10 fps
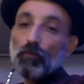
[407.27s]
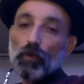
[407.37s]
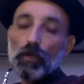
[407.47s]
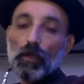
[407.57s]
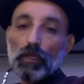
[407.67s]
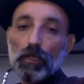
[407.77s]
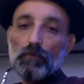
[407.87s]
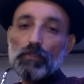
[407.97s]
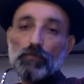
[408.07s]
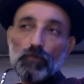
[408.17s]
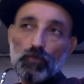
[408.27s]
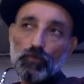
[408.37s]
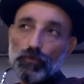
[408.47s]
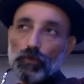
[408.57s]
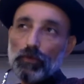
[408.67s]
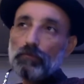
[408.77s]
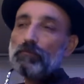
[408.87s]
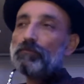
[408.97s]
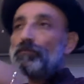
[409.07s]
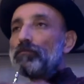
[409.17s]
where I have his food,
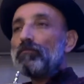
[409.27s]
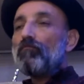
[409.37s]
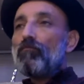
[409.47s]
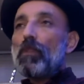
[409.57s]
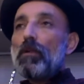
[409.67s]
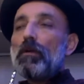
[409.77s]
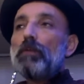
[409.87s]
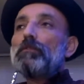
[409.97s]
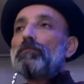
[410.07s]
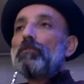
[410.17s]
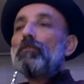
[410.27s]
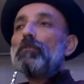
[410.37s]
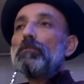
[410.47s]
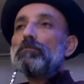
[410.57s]
on the floor.